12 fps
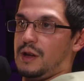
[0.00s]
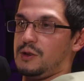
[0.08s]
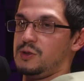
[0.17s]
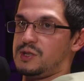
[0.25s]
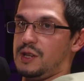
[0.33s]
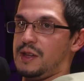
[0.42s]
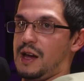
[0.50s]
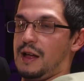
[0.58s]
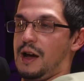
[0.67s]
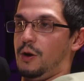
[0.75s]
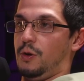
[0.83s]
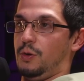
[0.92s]
How you said that,
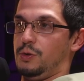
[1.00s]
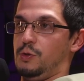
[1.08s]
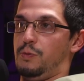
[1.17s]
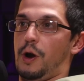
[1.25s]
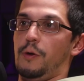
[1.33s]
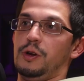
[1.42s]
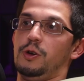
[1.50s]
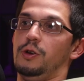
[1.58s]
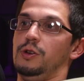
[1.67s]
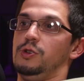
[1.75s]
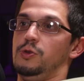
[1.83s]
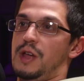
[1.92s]
how you probably
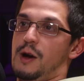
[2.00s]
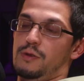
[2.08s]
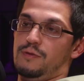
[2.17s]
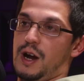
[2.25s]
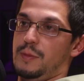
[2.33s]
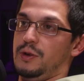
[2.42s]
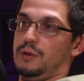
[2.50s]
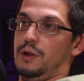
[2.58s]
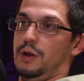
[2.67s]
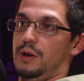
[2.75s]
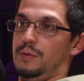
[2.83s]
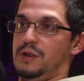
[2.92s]
couldn't do that with Viper
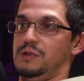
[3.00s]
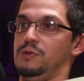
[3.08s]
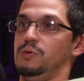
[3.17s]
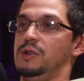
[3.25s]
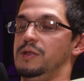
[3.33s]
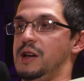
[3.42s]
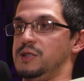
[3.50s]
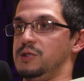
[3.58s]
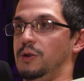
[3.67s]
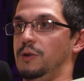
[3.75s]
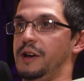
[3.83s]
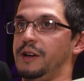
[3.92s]
Club, and you did that
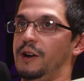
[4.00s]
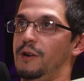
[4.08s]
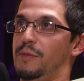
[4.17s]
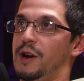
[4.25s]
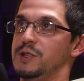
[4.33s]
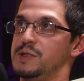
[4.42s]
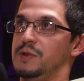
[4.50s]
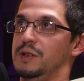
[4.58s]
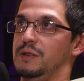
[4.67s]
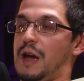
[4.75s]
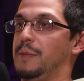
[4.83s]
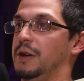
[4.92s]
solo. That kind of reminds
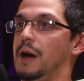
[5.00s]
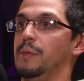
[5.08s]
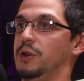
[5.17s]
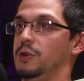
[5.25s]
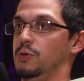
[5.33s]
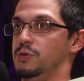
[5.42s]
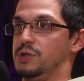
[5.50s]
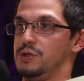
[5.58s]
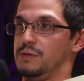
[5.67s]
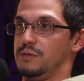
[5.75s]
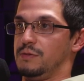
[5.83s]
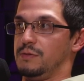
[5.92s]
me. I mean, I'm a
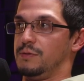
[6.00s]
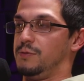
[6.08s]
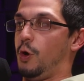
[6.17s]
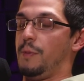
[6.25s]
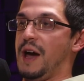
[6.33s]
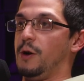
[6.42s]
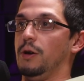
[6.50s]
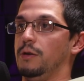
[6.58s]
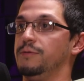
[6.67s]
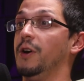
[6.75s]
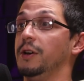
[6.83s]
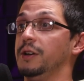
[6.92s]
huge format or
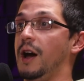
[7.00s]
fun